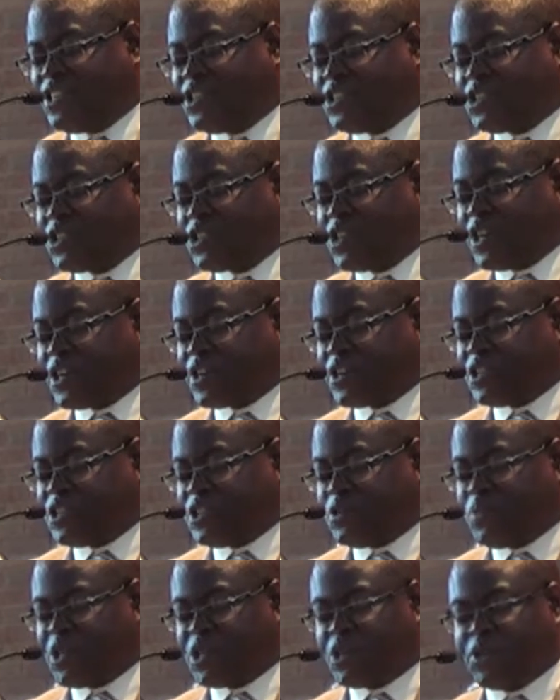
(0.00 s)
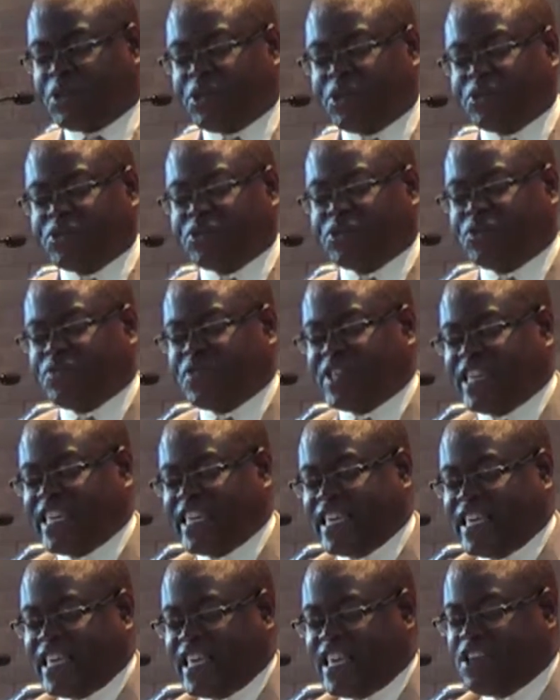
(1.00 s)
discouraged because of the
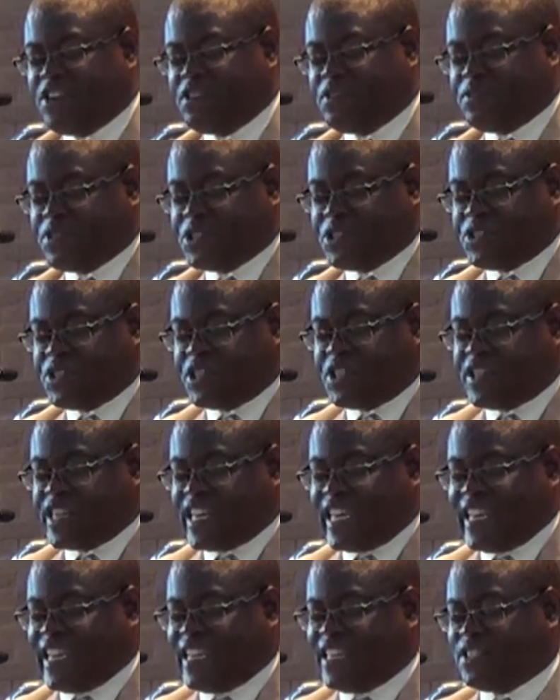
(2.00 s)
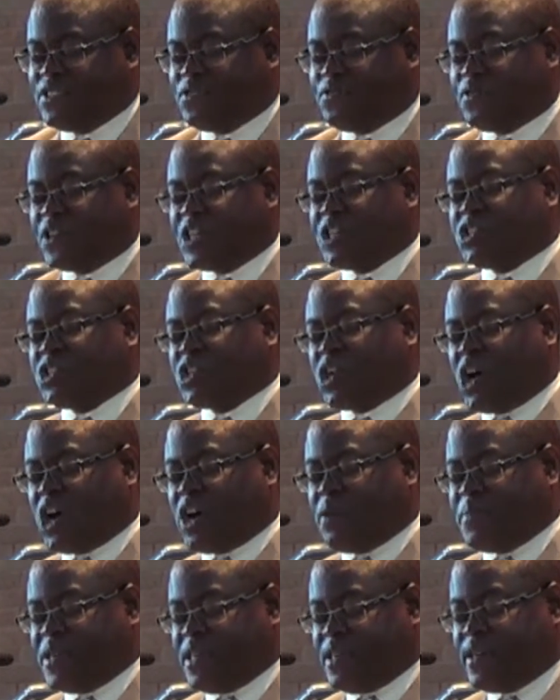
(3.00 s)
king of Assyria and his vast
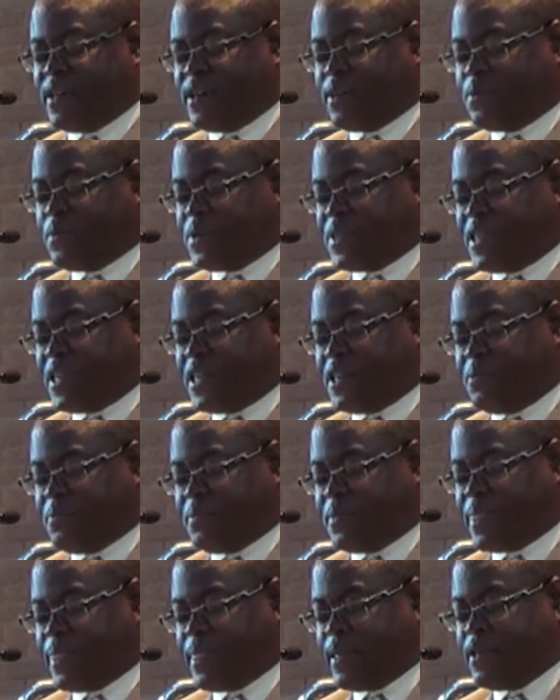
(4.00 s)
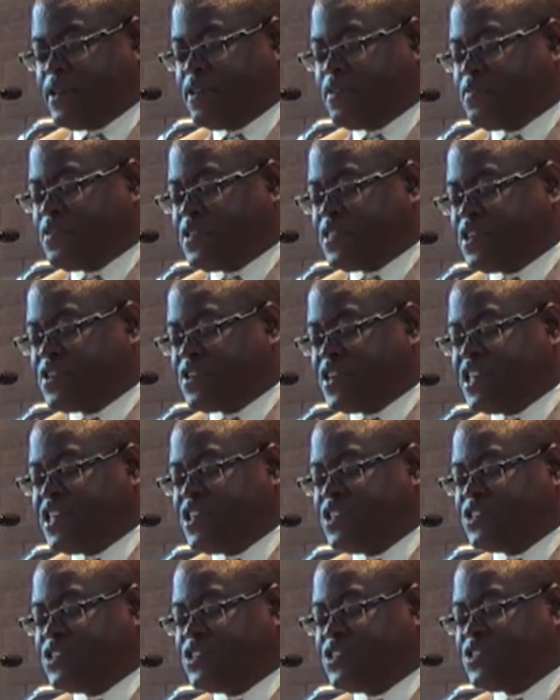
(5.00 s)
army with him. For there
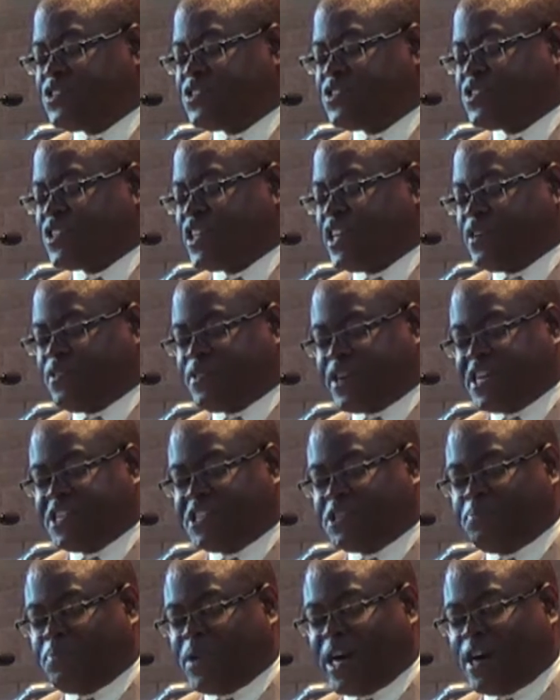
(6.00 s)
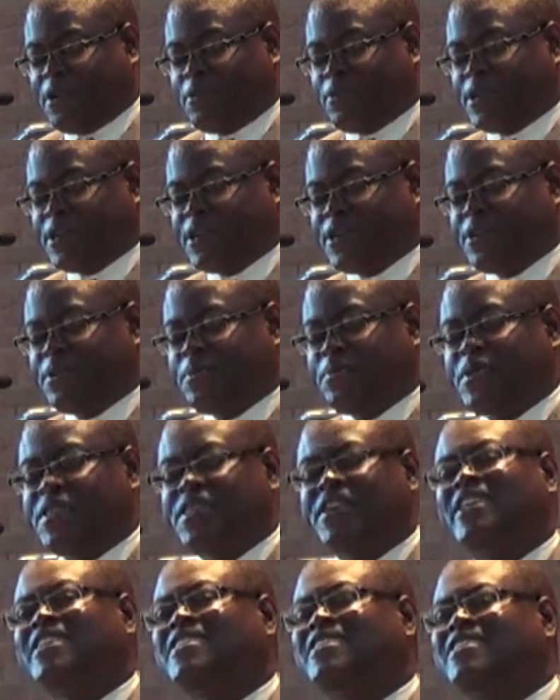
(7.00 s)
is a greater power with
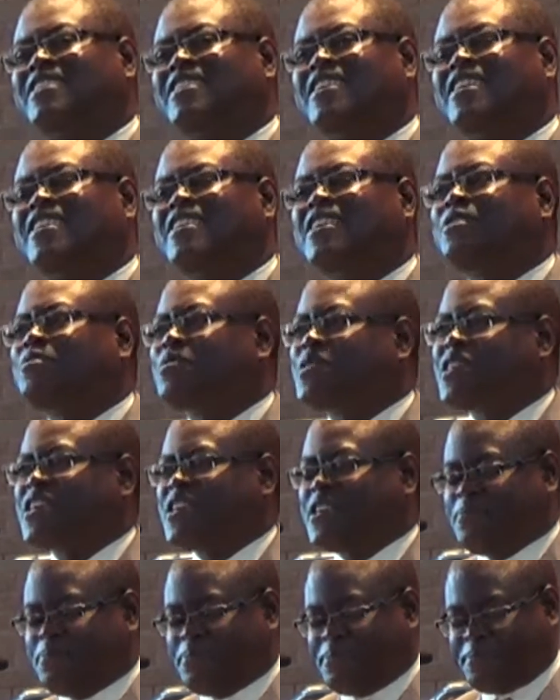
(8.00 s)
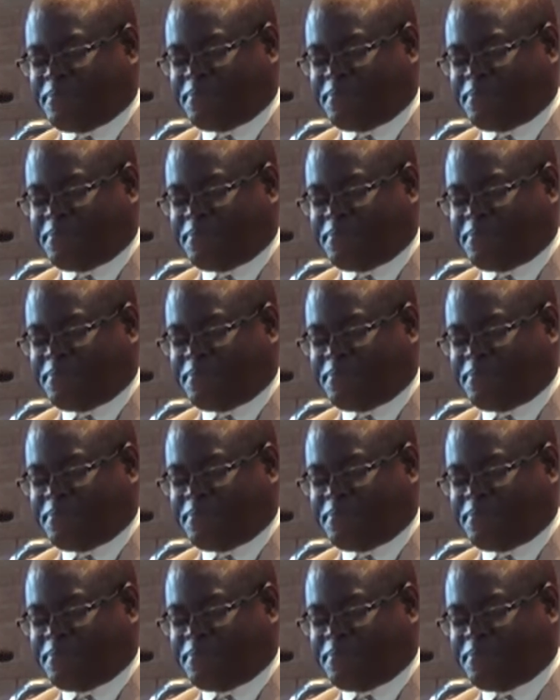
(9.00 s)
us than with him.